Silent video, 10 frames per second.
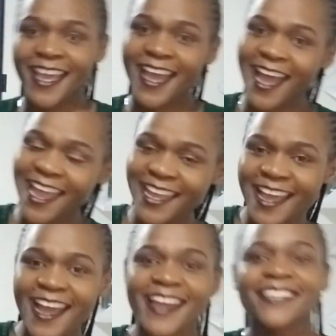Hi
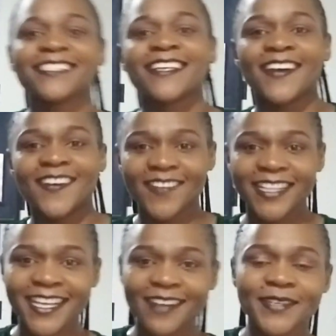guys,
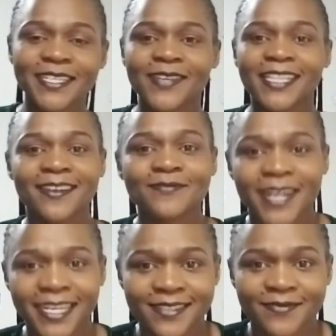welcome
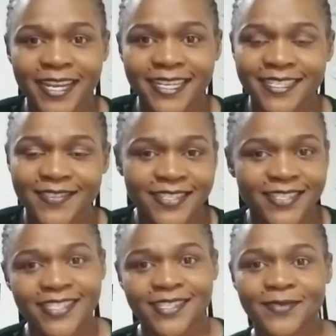back to my new
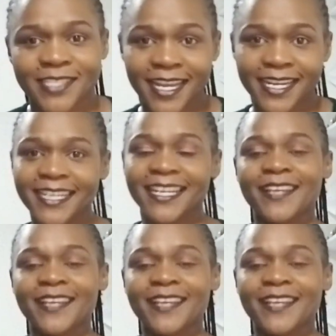YouTube channel.